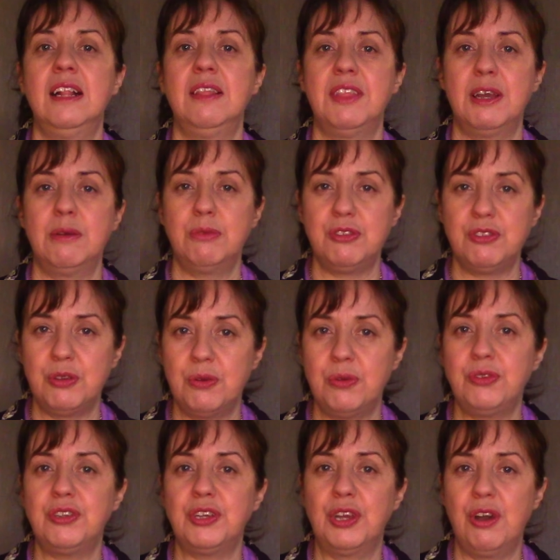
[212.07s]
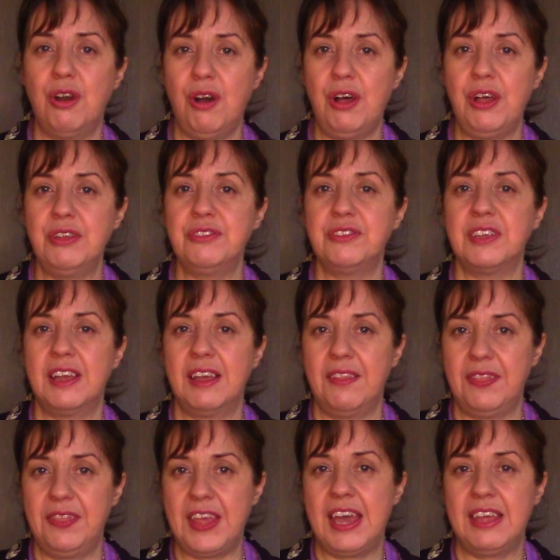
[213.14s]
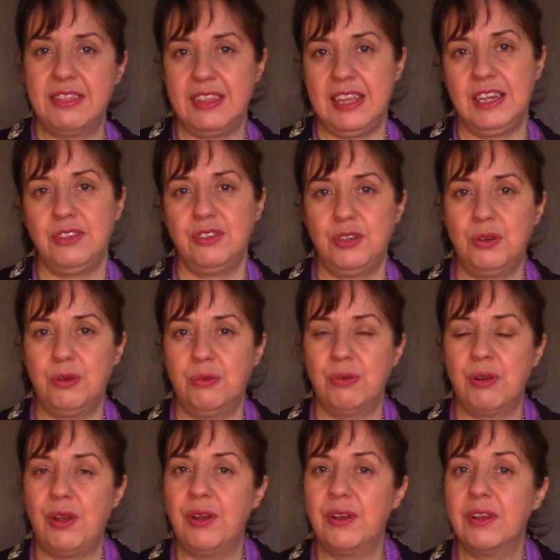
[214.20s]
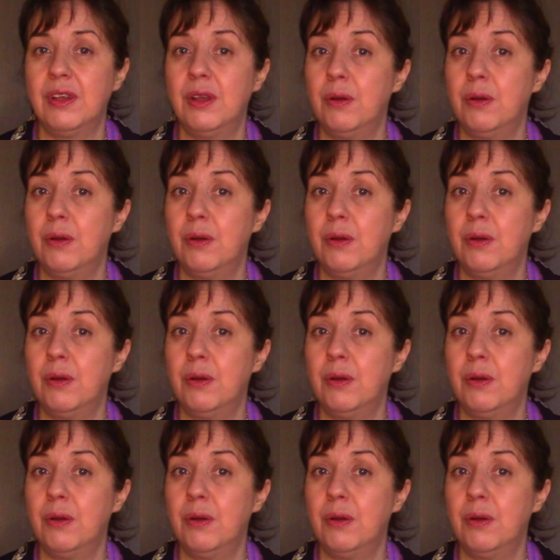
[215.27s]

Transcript: that was going to cause that thing to go wrong.